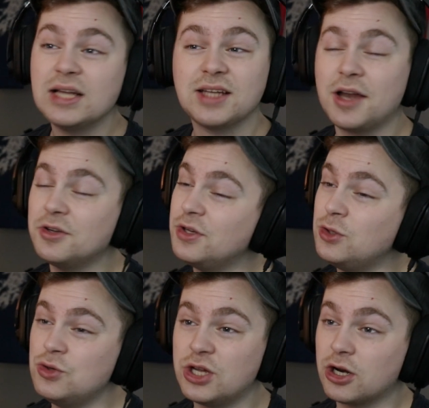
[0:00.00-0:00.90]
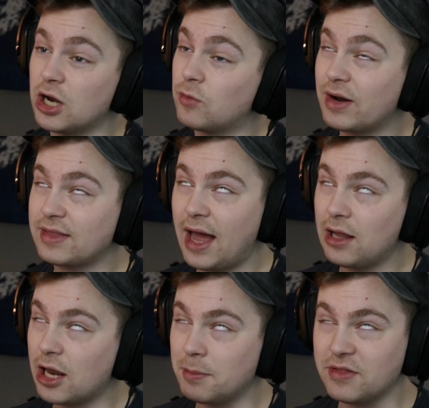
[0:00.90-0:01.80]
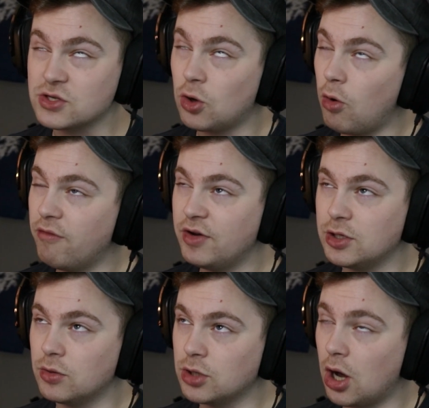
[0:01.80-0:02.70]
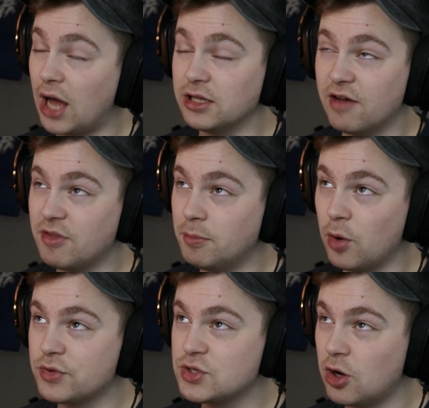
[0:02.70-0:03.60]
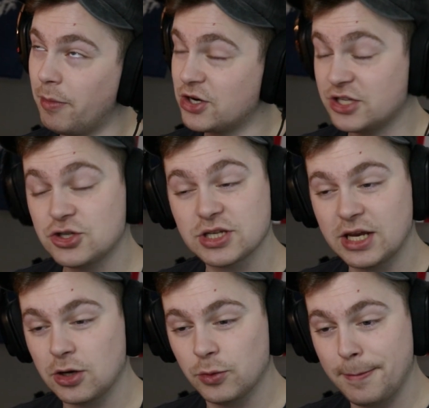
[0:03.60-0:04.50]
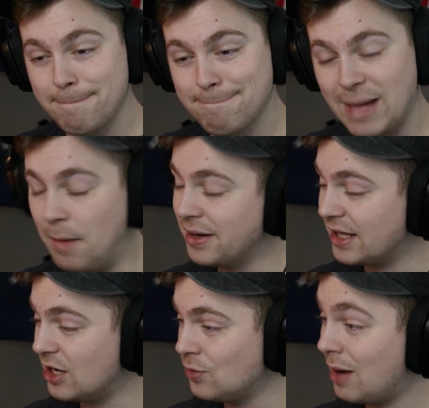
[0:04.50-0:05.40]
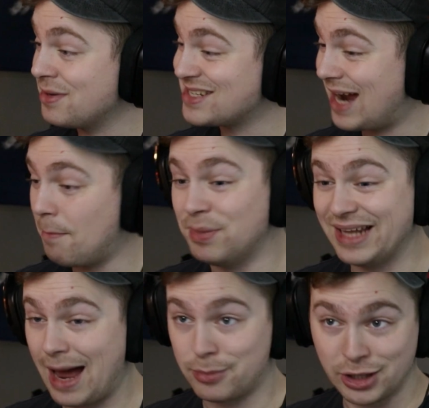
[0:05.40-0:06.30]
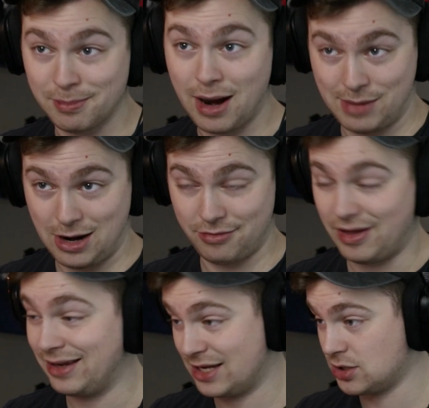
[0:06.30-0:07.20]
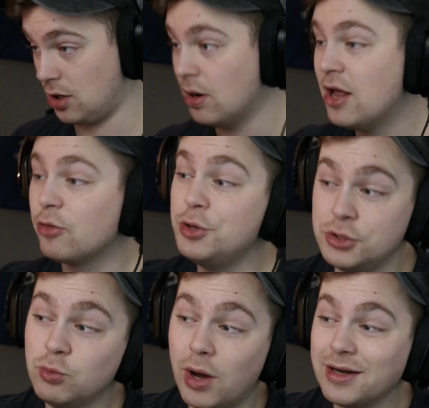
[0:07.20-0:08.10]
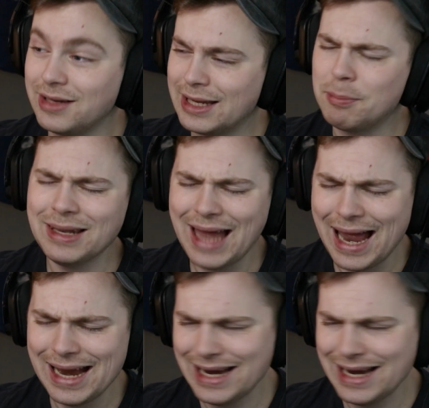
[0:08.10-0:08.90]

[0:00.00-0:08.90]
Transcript: Daniel and Yujin are gonna wreck the hell out of me this whole video, y'all. I love them both so much. Let's just get into it. I'm gonna get into it. I'm gonna stop blabbering my mouth and let's go. 3, 2, 1, click play.